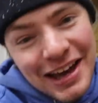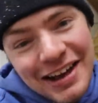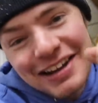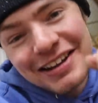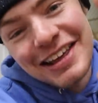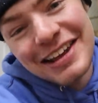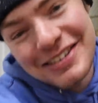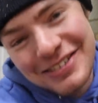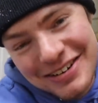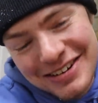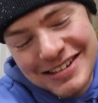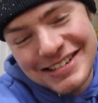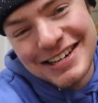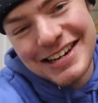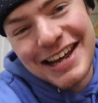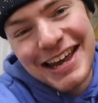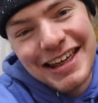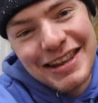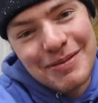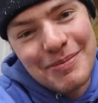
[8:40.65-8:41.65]
got
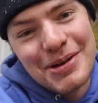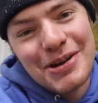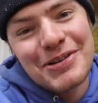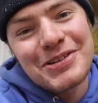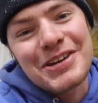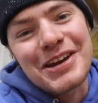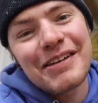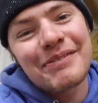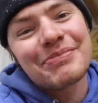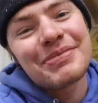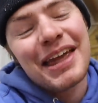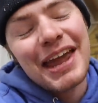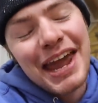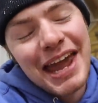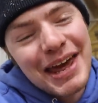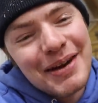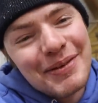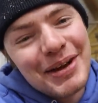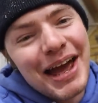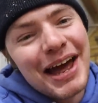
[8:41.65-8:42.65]
electricity in the building,
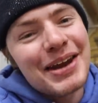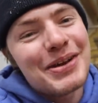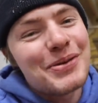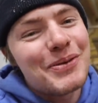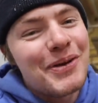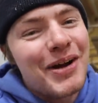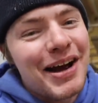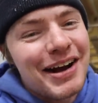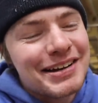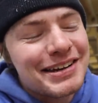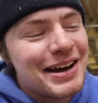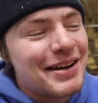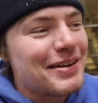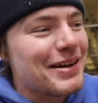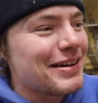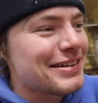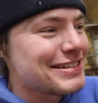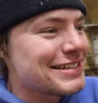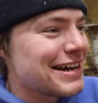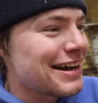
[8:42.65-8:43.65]
and we got new rock down
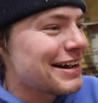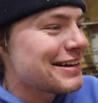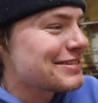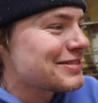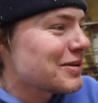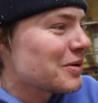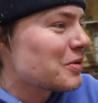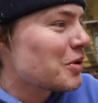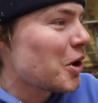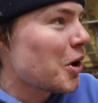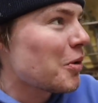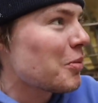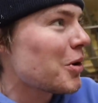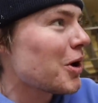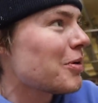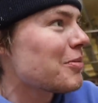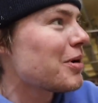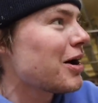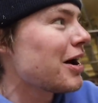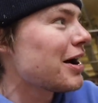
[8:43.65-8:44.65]
outside, so no
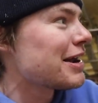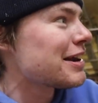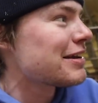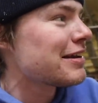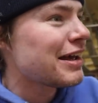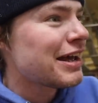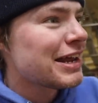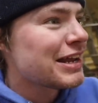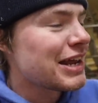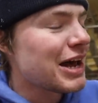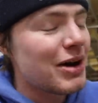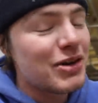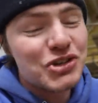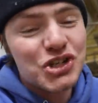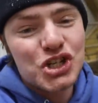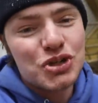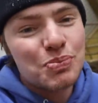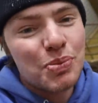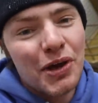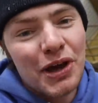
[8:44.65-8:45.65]
more mud. Now it's
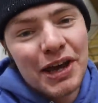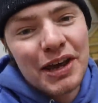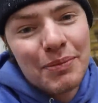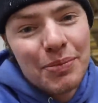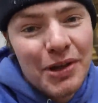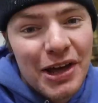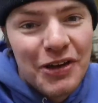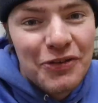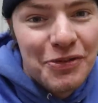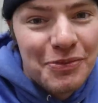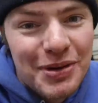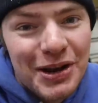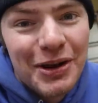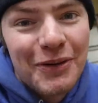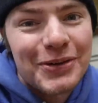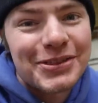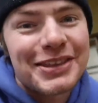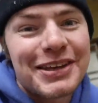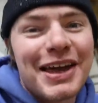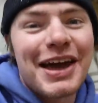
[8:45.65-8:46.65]
just plug and play from here
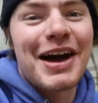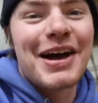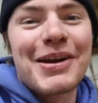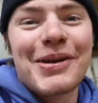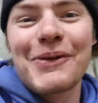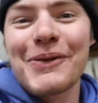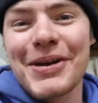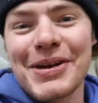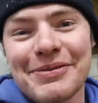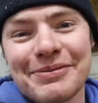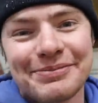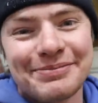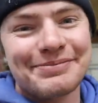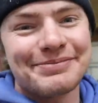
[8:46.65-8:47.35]
with the conduit.